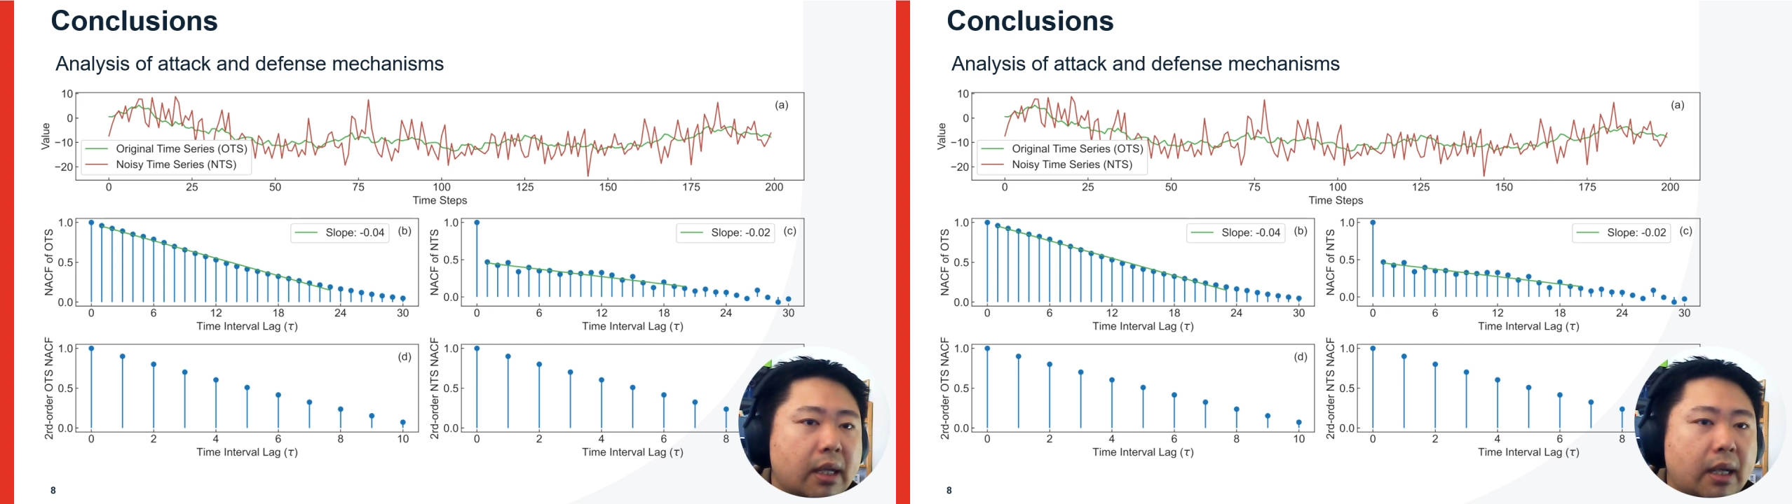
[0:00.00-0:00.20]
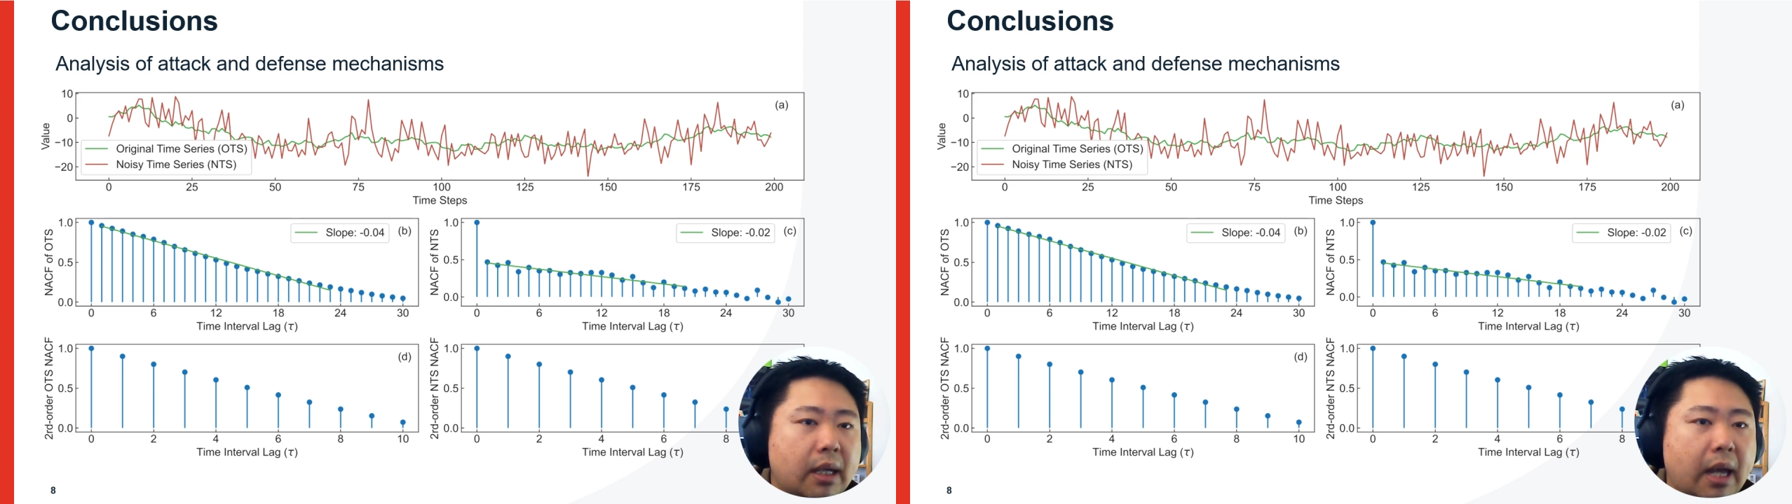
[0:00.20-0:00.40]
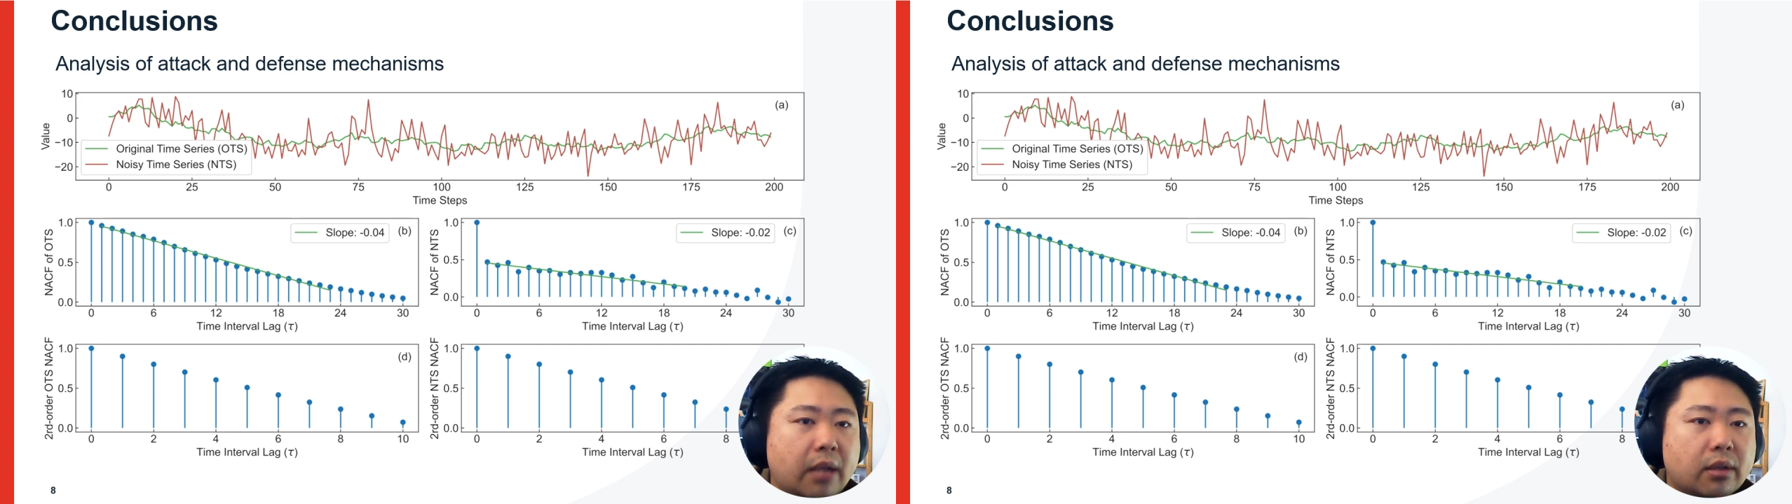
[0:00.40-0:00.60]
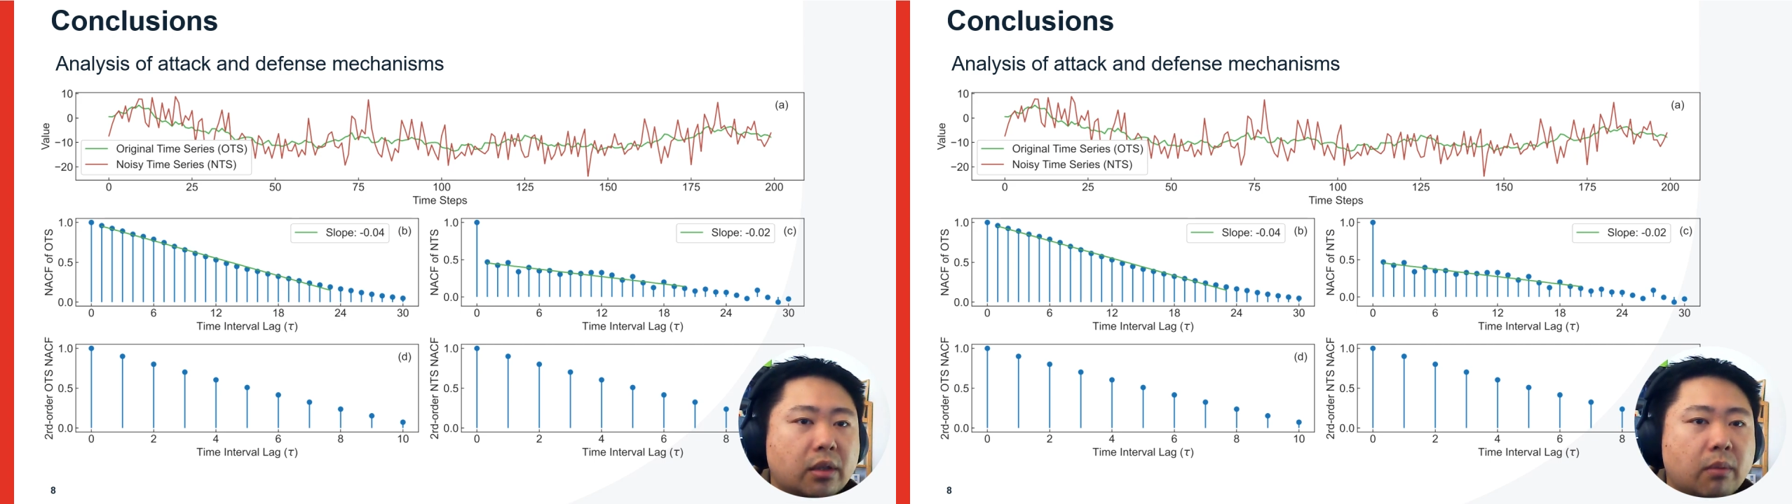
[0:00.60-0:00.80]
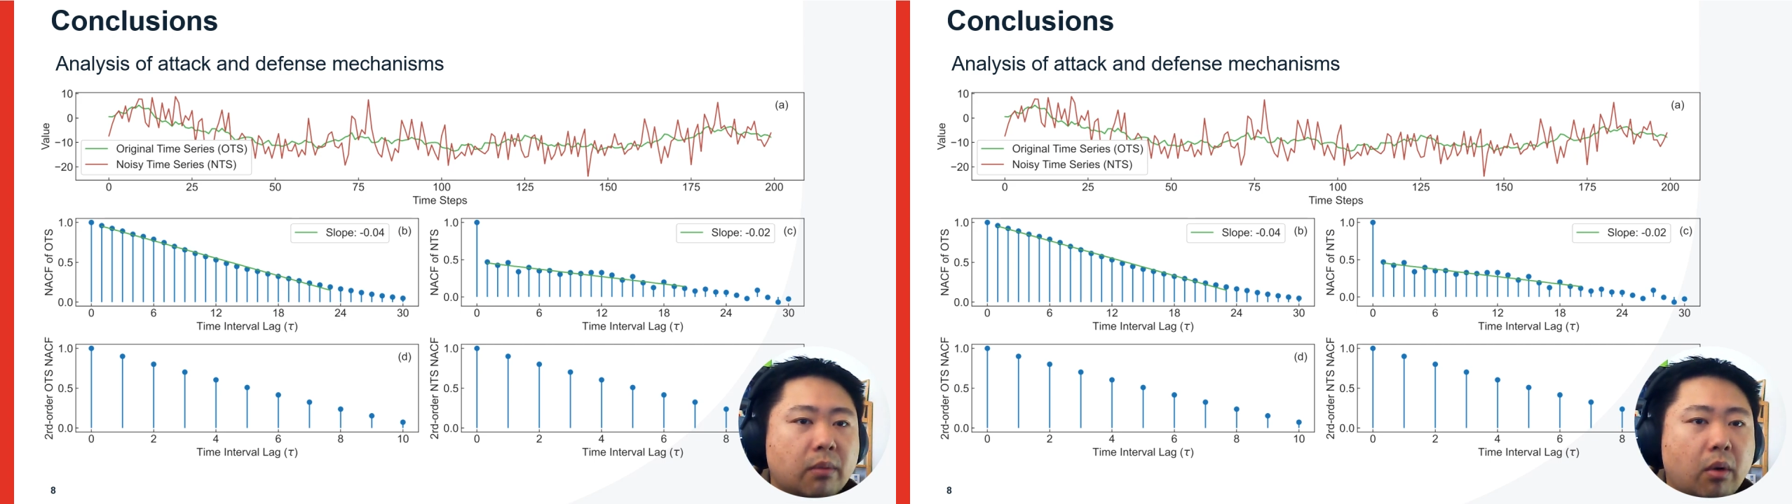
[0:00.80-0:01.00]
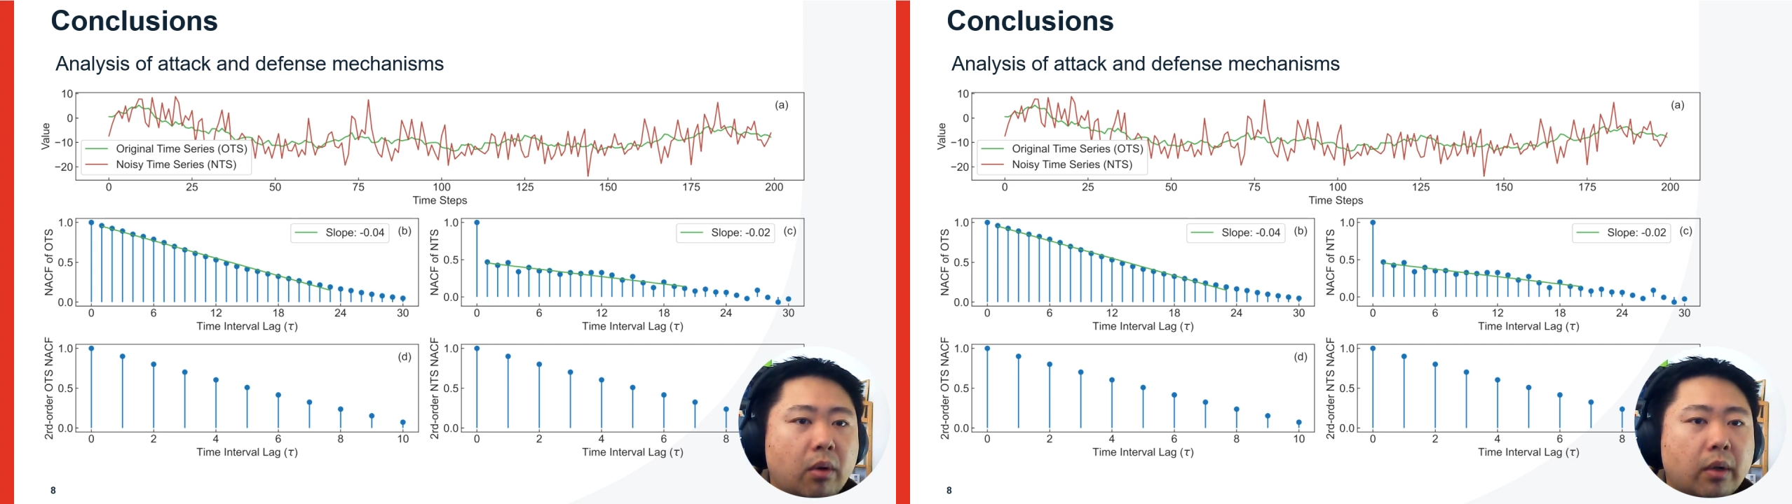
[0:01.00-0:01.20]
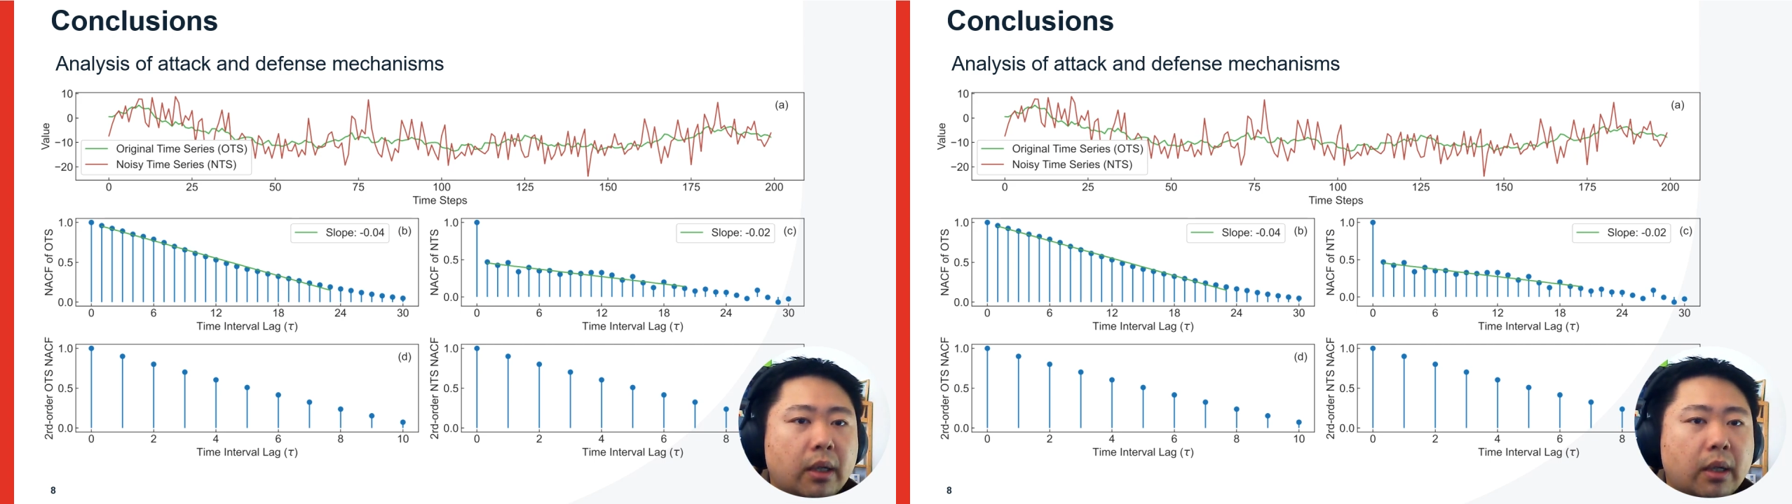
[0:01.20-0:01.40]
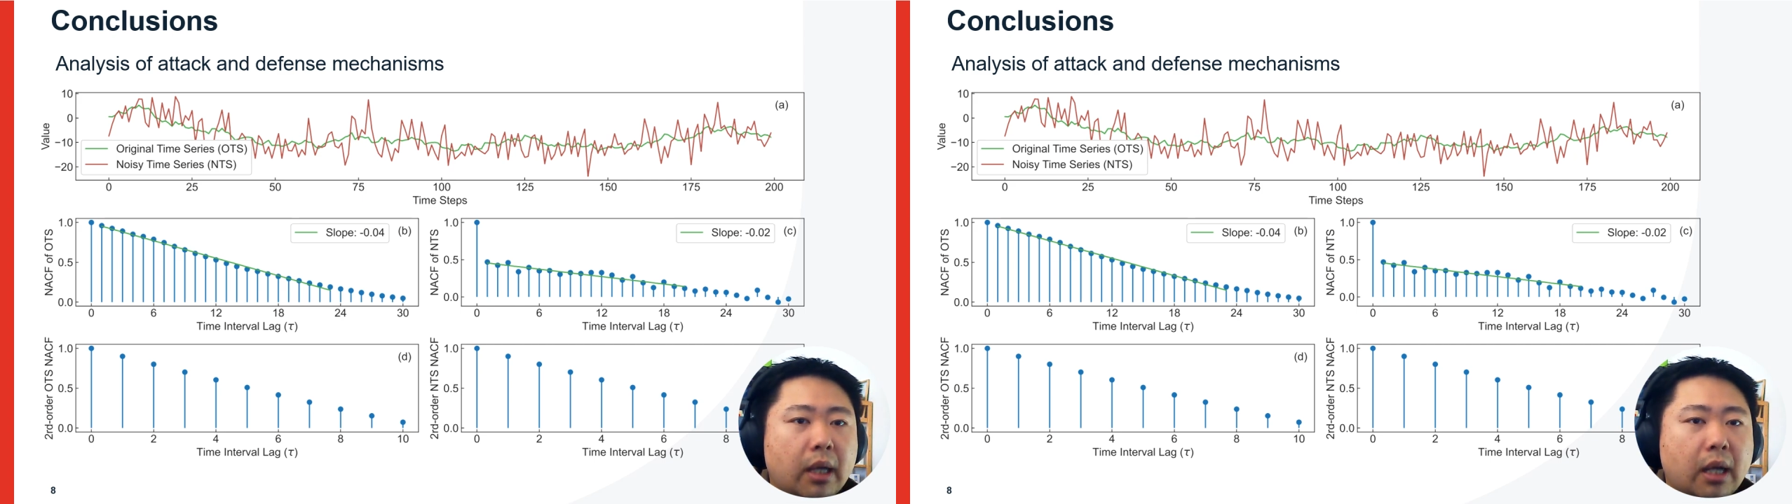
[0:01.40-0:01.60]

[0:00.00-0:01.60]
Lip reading: at small and